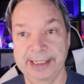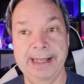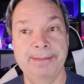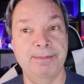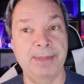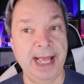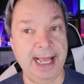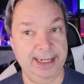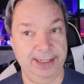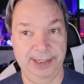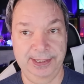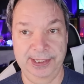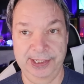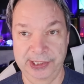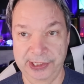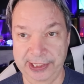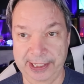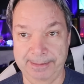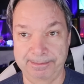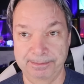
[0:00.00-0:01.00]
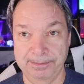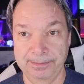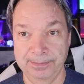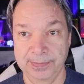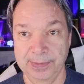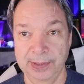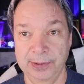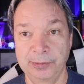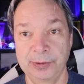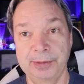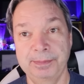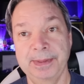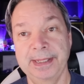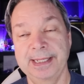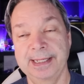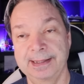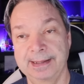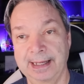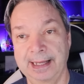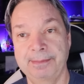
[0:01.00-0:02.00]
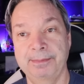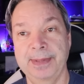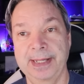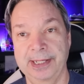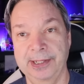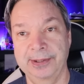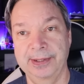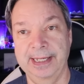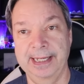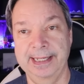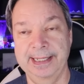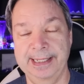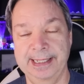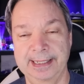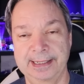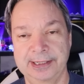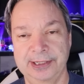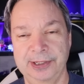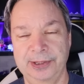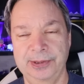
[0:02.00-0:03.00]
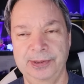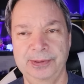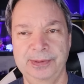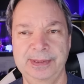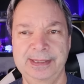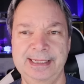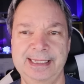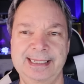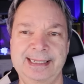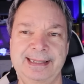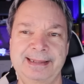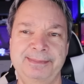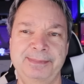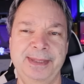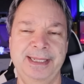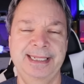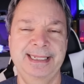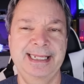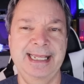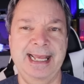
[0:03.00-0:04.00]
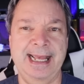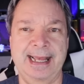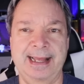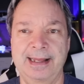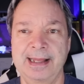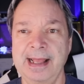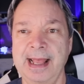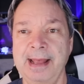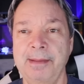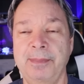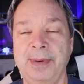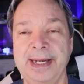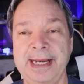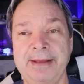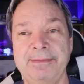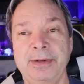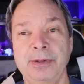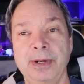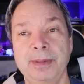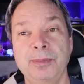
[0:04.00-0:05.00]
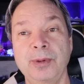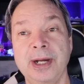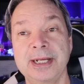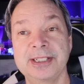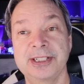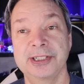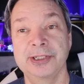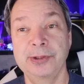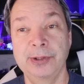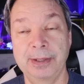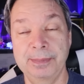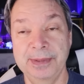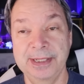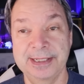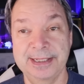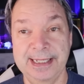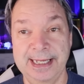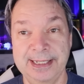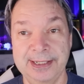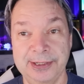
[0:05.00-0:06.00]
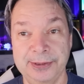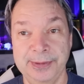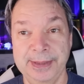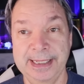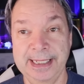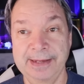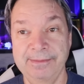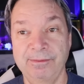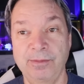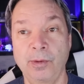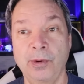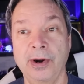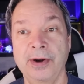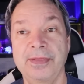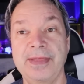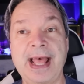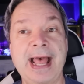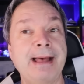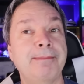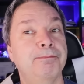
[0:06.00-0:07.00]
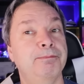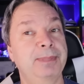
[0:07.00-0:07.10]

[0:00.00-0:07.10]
to get back to the ship would be a better idea. So, but yeah, but everyone wants to go up to Santorini for that